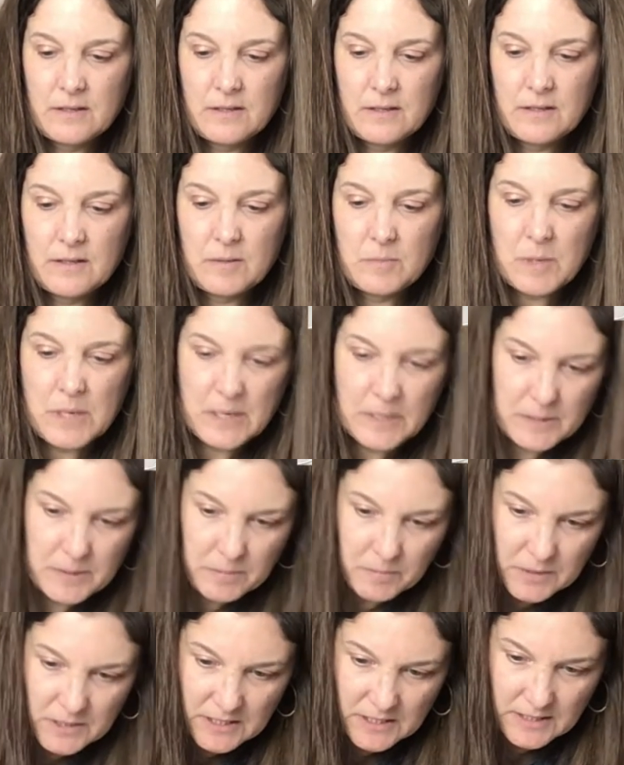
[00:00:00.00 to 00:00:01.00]
the
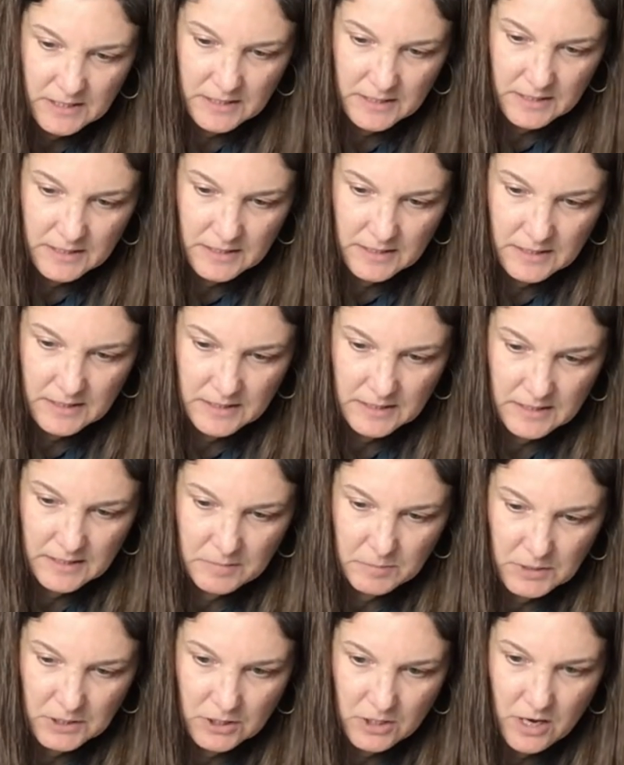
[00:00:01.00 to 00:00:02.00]
bottom to get as
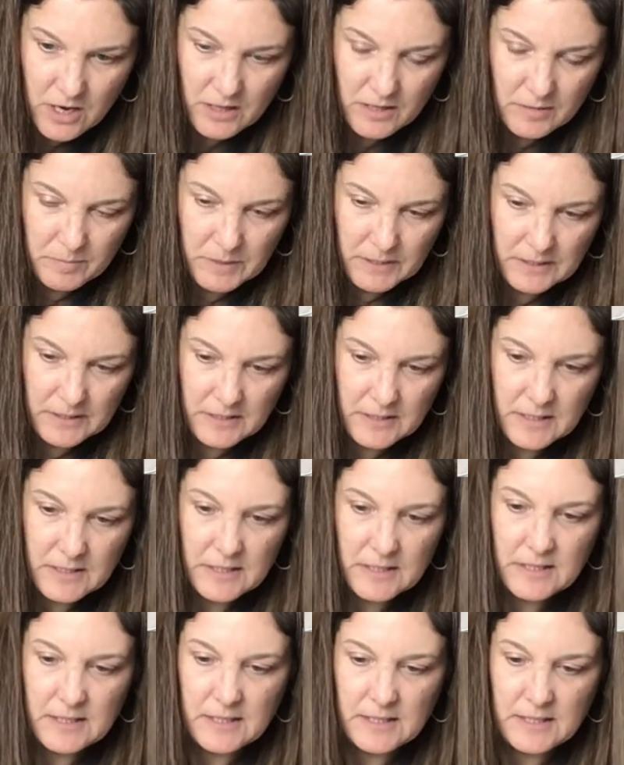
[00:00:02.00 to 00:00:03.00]
much color mixed in
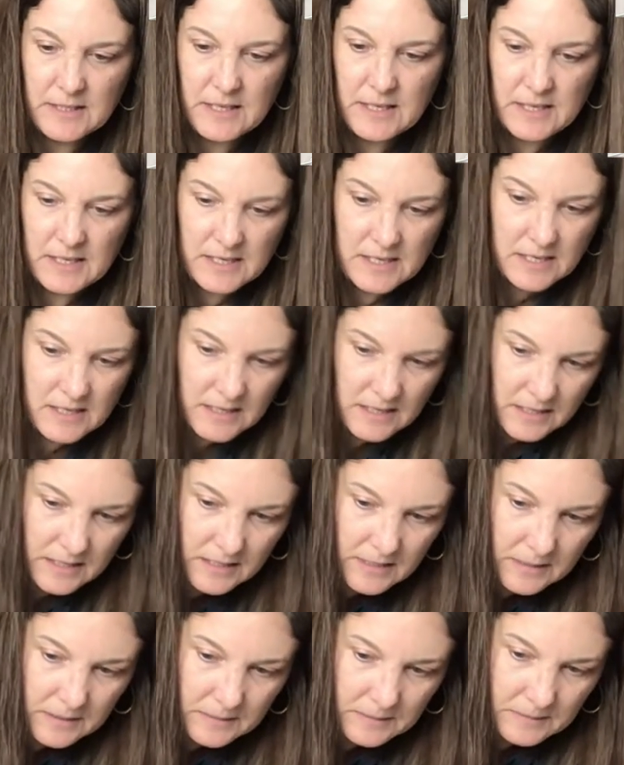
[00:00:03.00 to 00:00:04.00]
as I
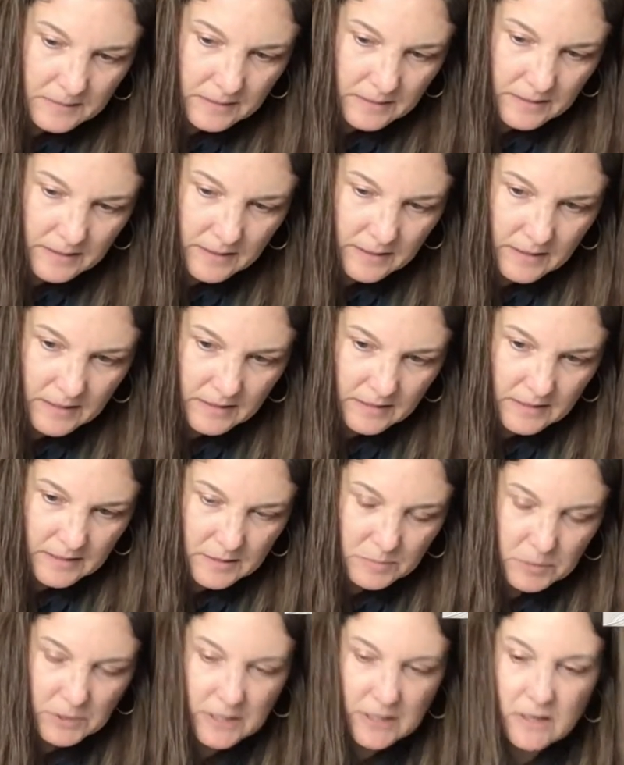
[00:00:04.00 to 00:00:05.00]
can. I think that's
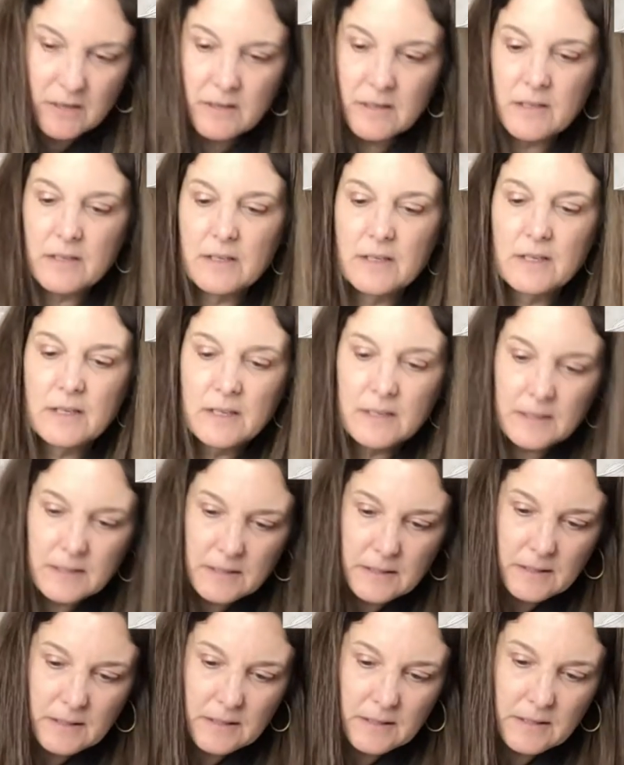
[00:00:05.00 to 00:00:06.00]
pretty good.
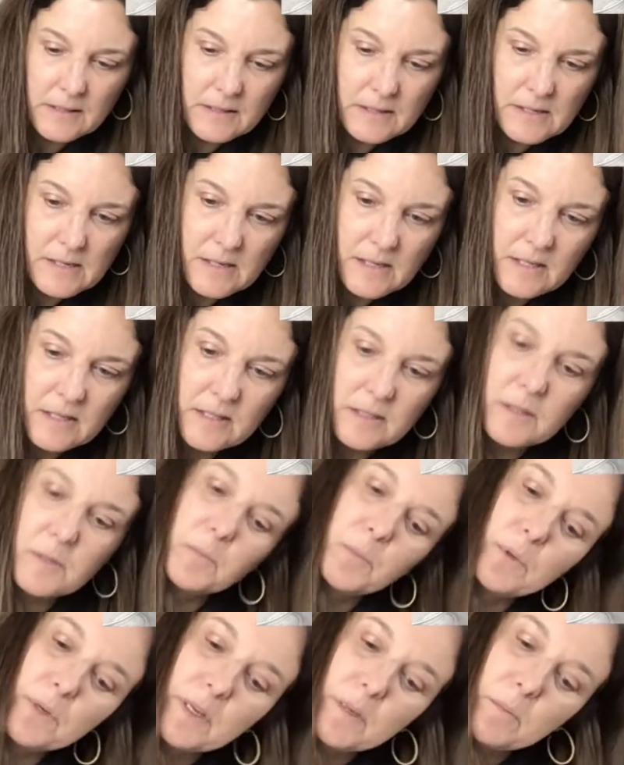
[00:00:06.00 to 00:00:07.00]
It's
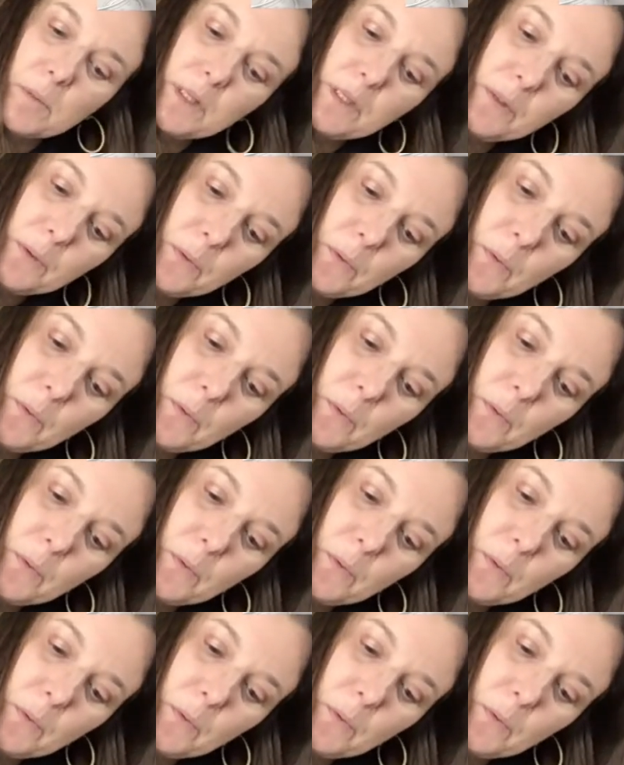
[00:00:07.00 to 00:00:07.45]
pretty blue.